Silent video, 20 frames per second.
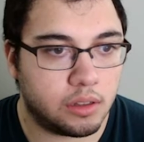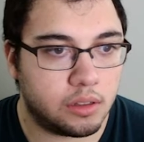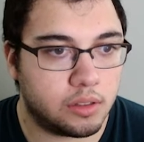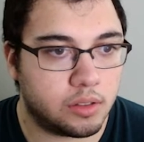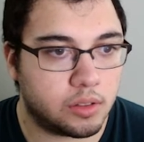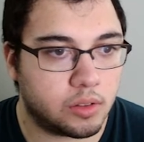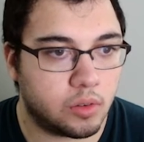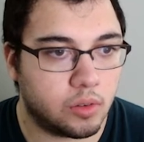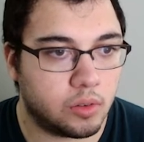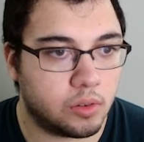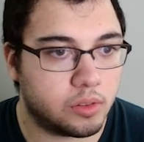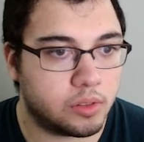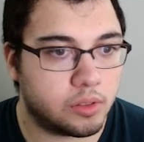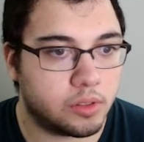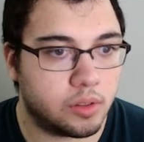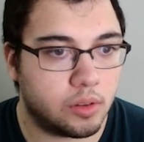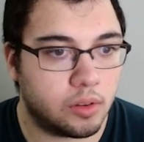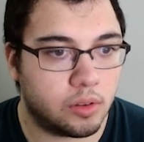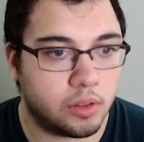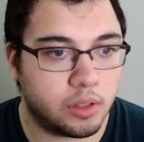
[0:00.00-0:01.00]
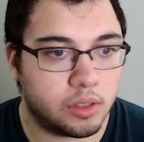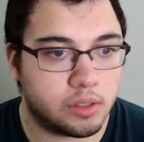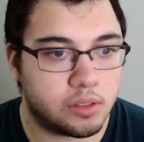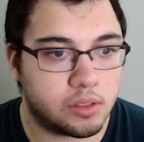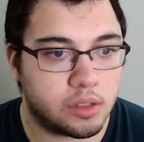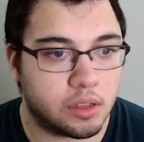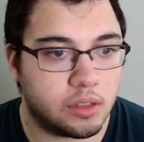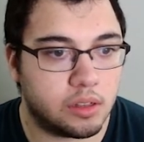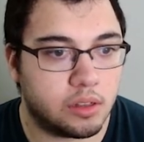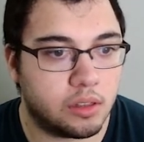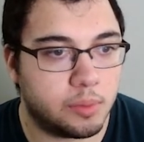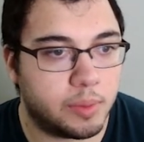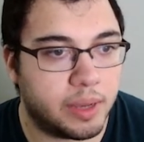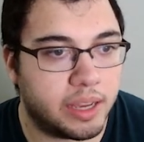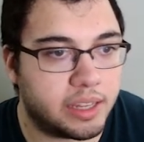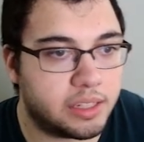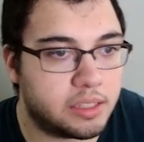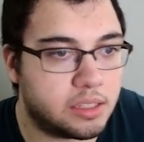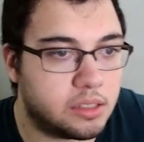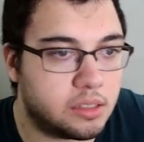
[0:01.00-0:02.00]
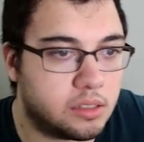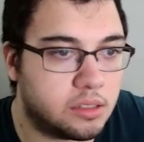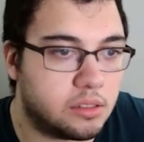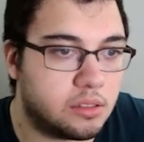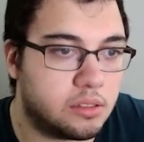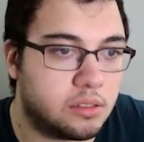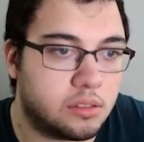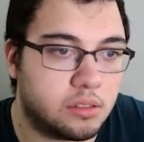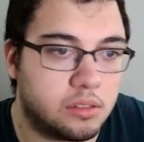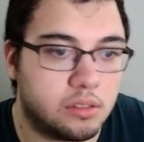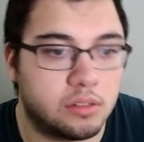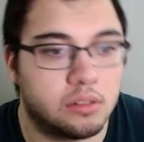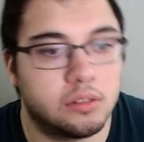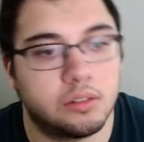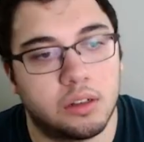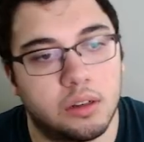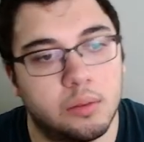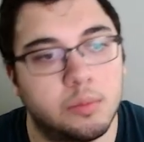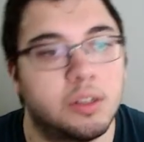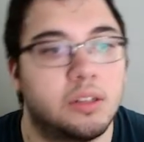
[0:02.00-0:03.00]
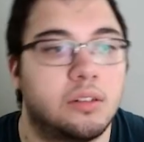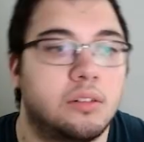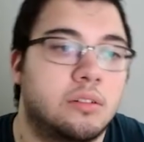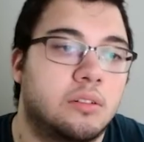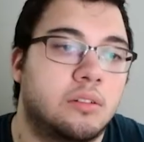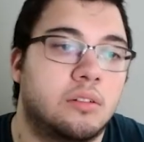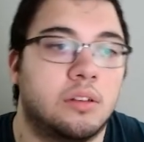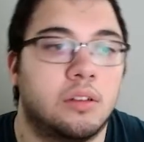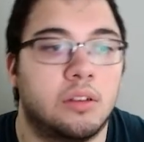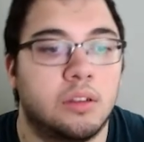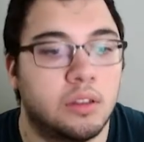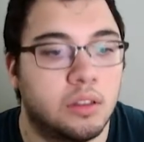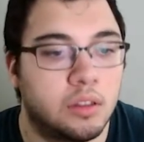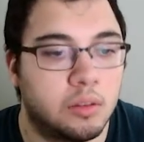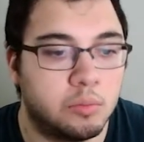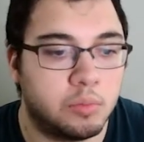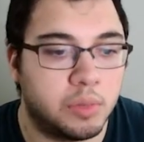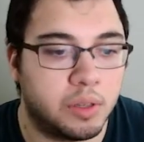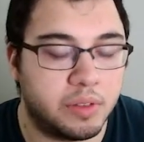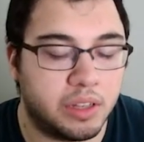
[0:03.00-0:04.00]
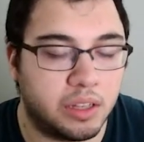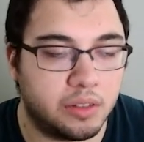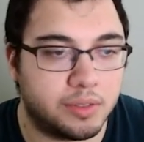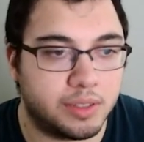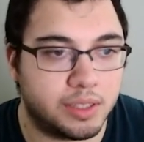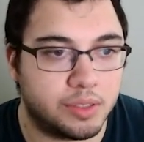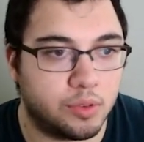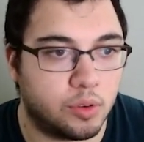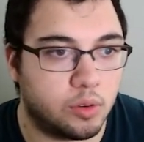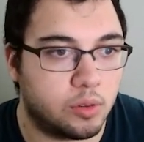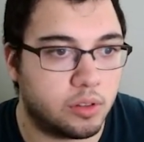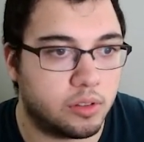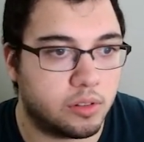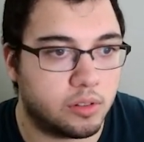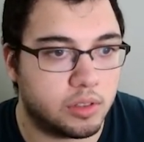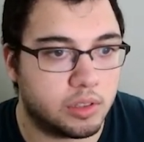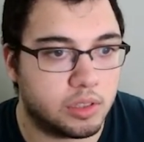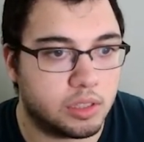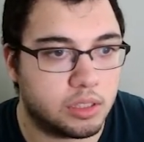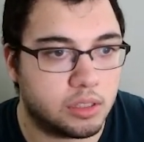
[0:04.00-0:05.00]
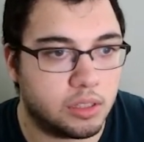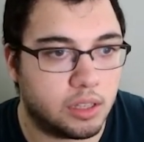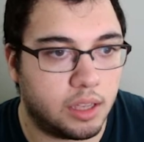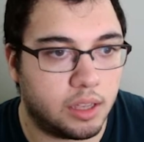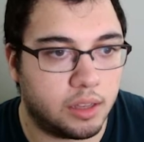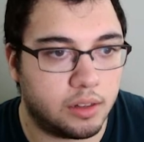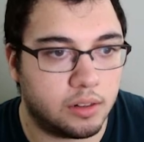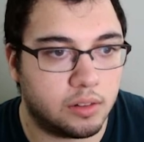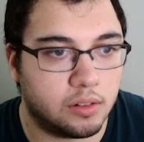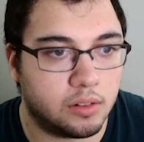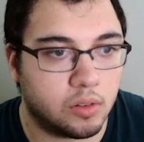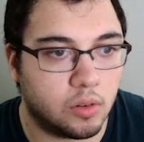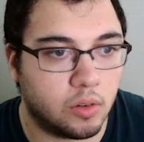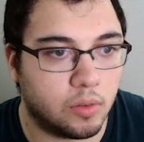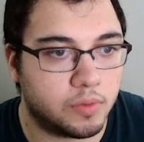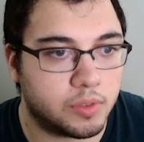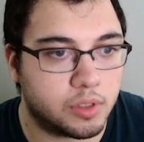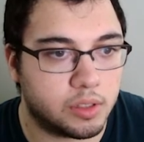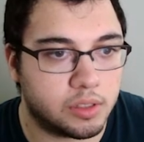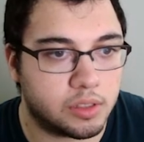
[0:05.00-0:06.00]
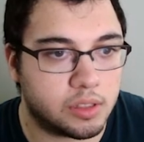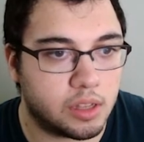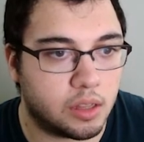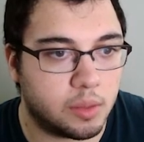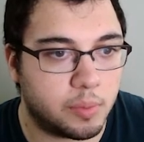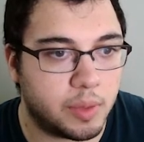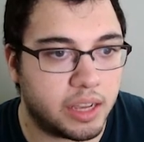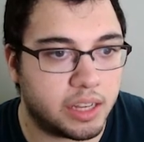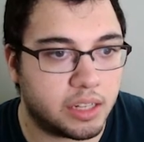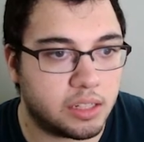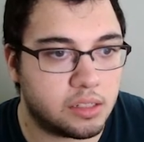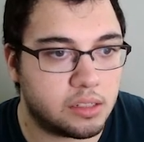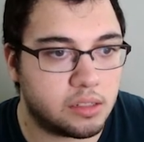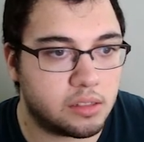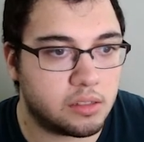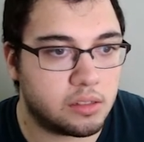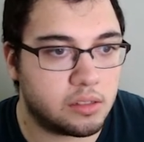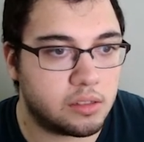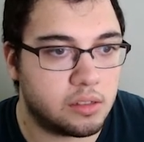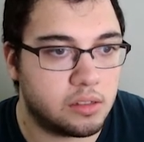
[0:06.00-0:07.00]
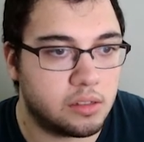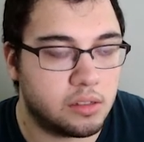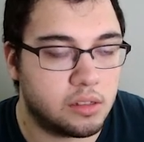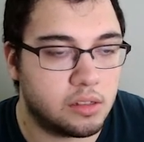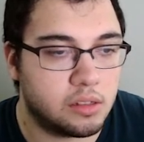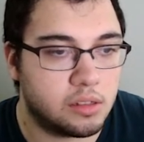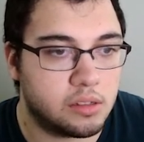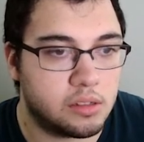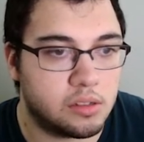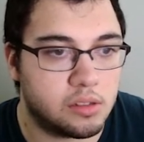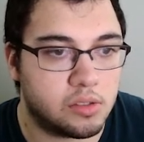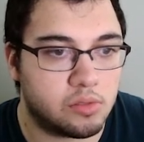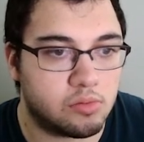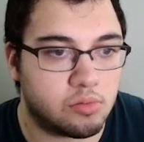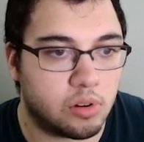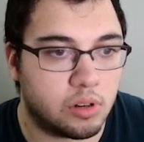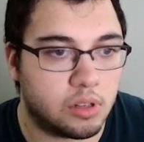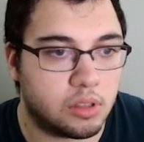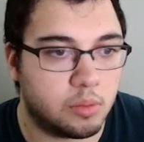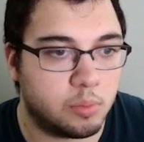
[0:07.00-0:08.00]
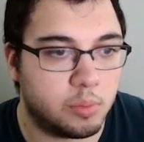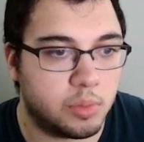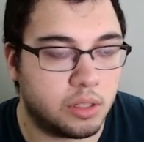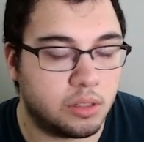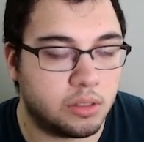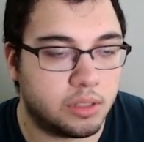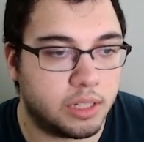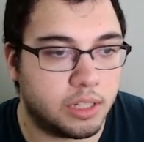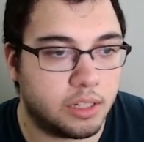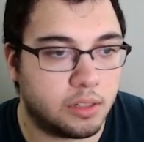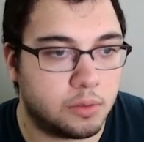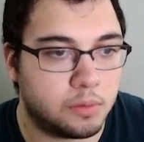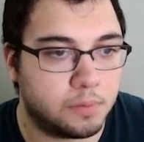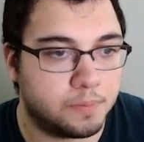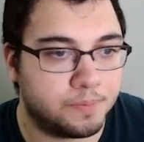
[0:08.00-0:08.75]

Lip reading: Cool. So that's installing all the packages. Come on. Maybe I'll fast forward through this. I don't know. Cool. So install the packages. It's running the build now.